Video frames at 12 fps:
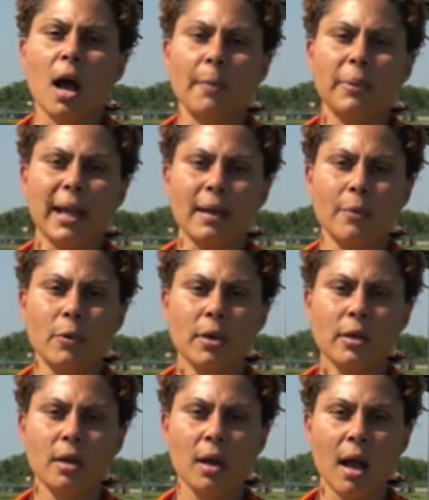
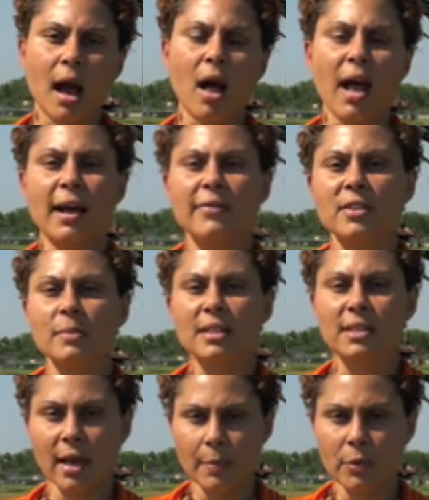Blackboard, I'll have some
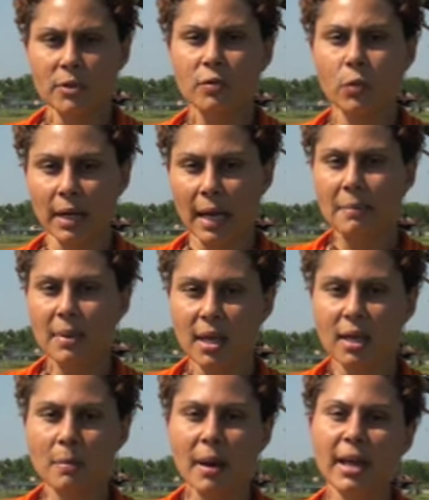examples of what I
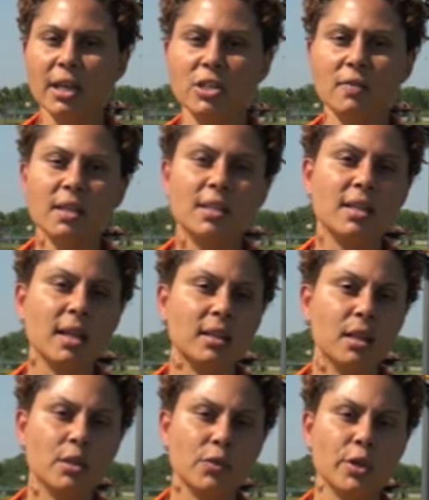mean by each of these
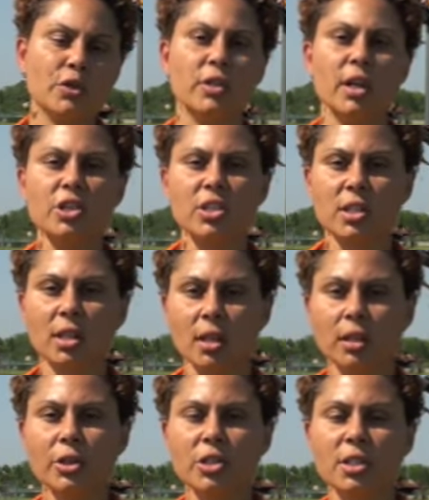techniques for introductions and
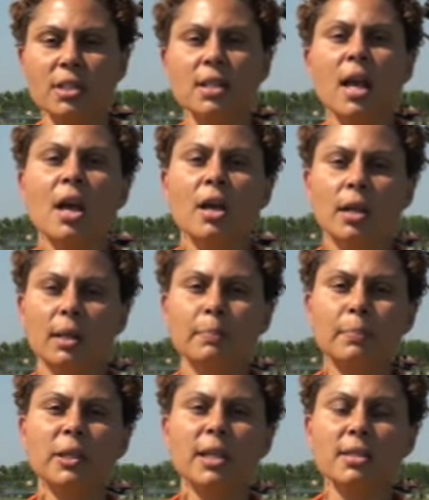conclusions.
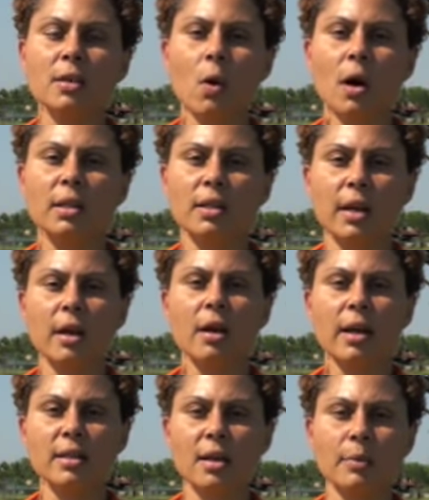Please go onto there
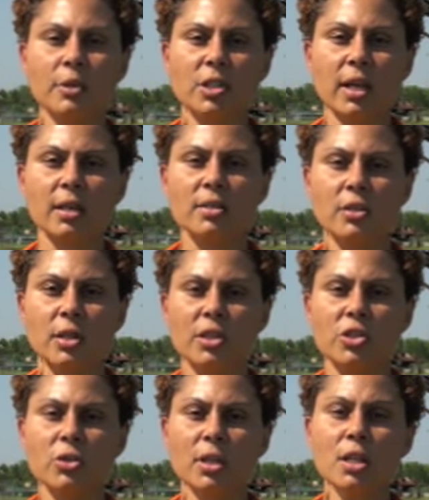and double check so
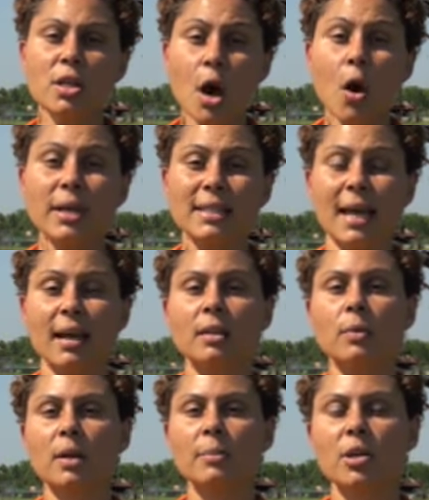that you can know
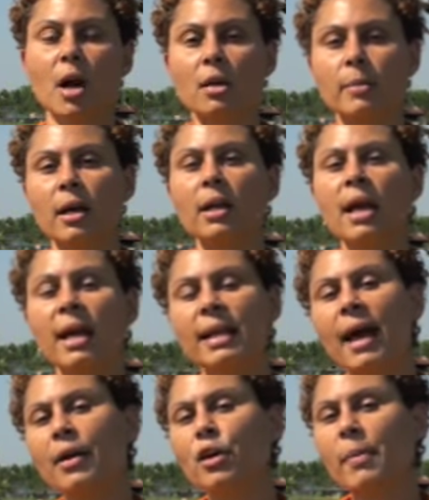exactly what I'm talking about and
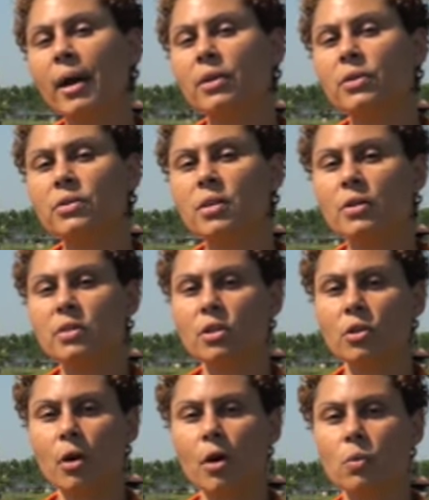how you might use those in
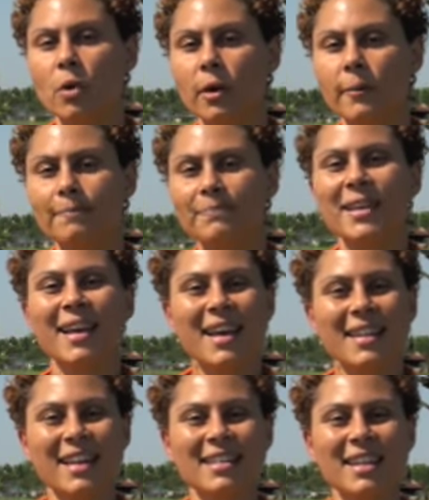your own work.
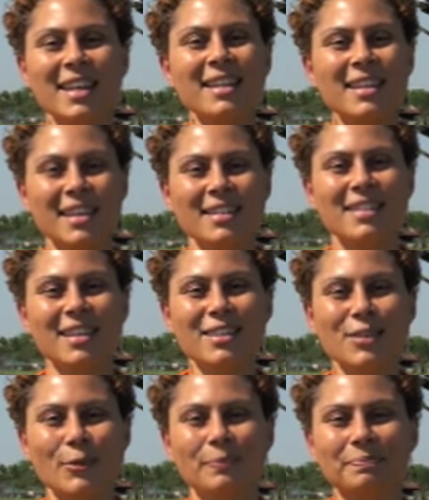Thanks again. See you
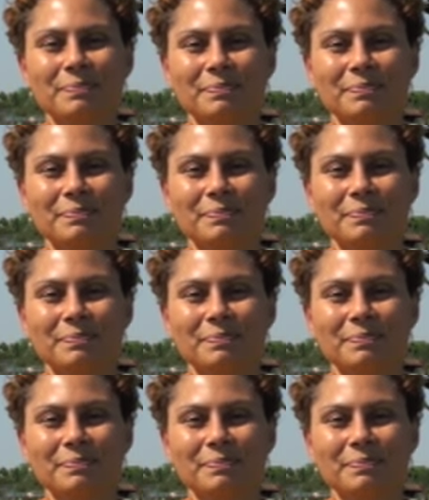soon.